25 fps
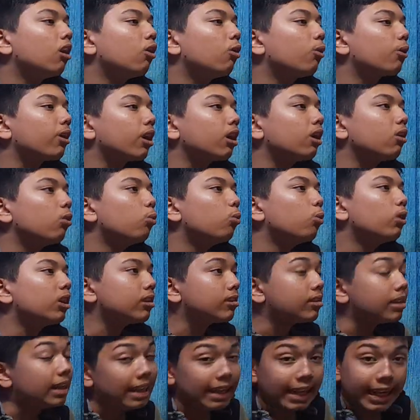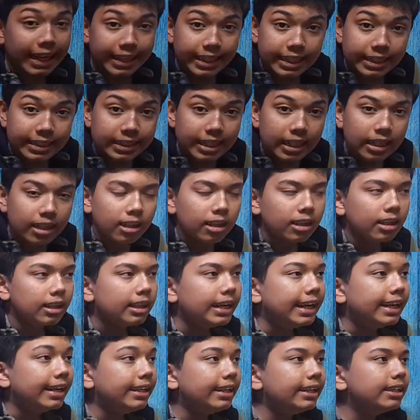Okay, what is lenticel?
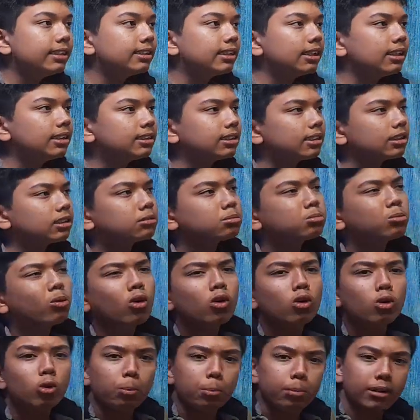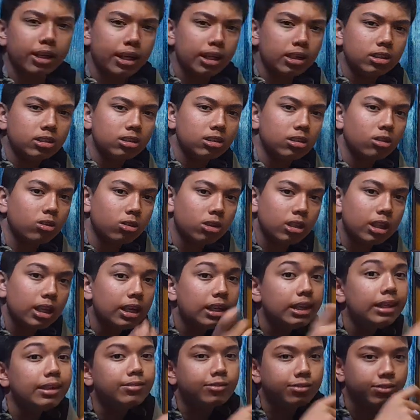Lenticels are small openings on the
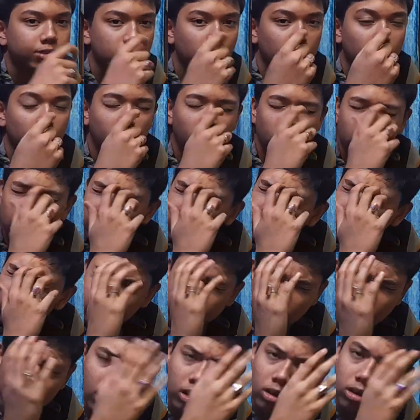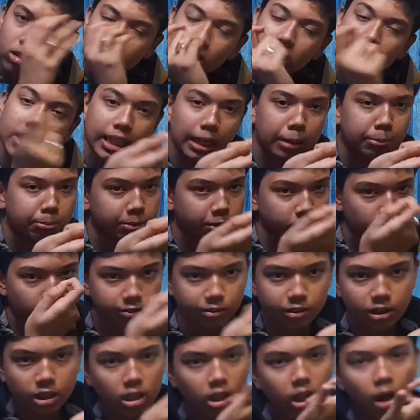leaves, on the stems
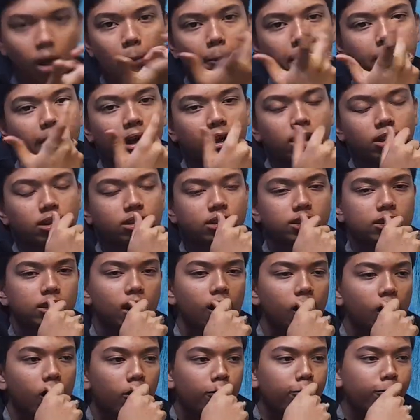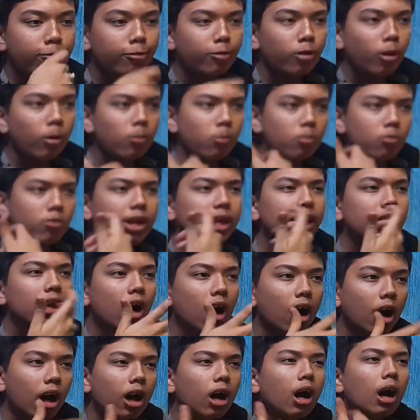of the plants, from where
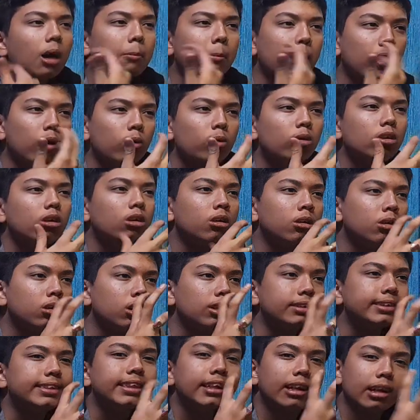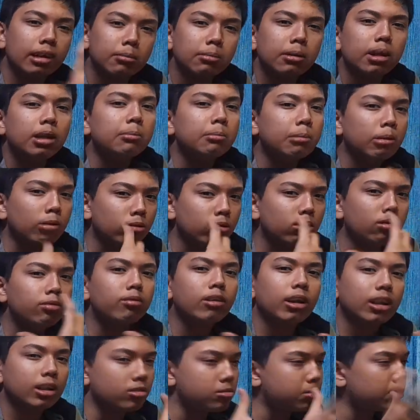considerable amount of
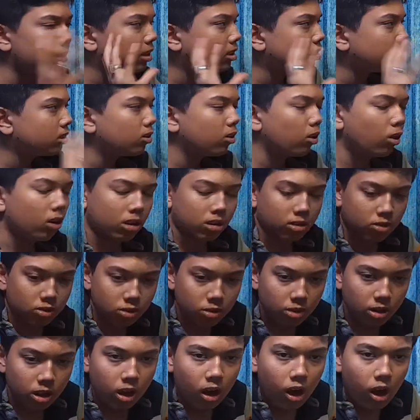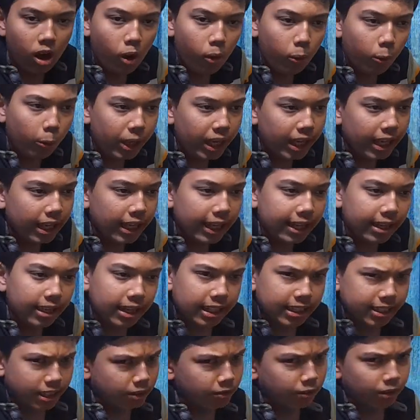transpiration occurs. We can
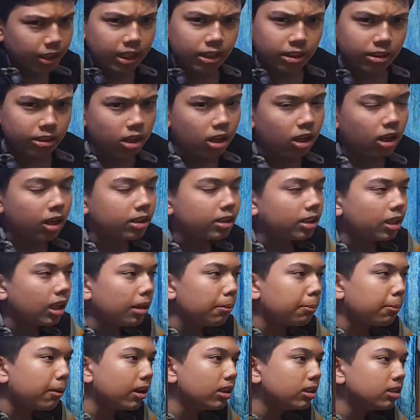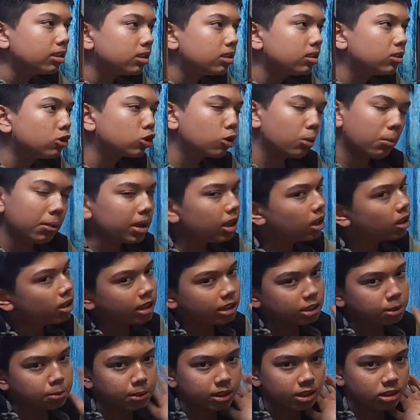classify three parts. Stomatal
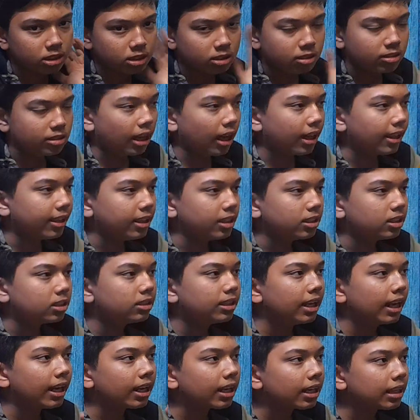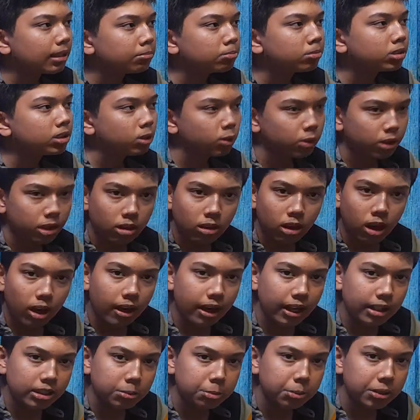transpiration is the highest, then comes cuticular
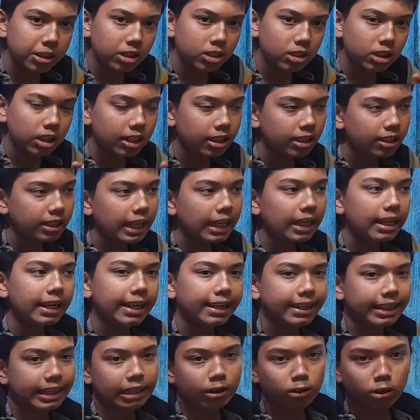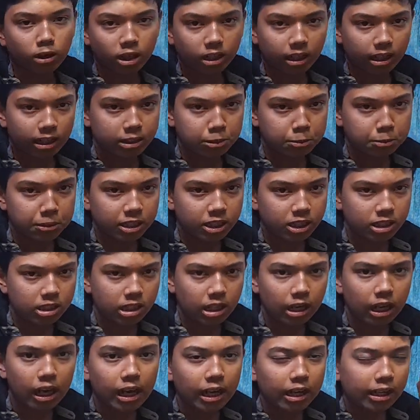transpiration, and then lenticular transpiration.
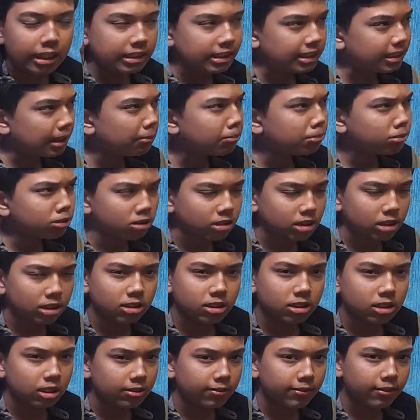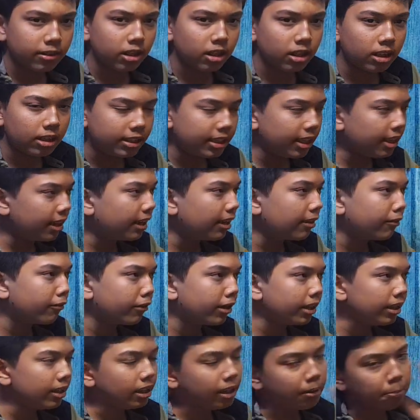In some books, it is written
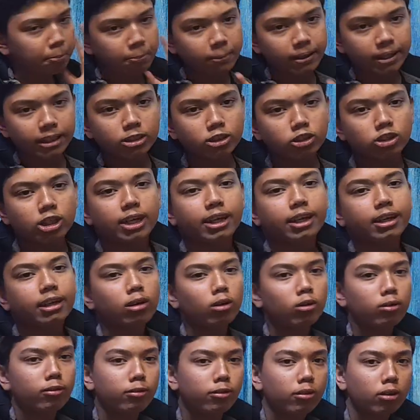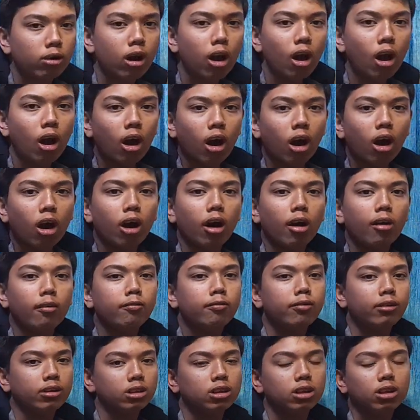differently. Please check it out for
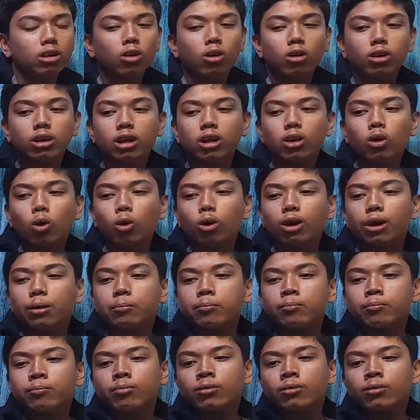further content. Okay.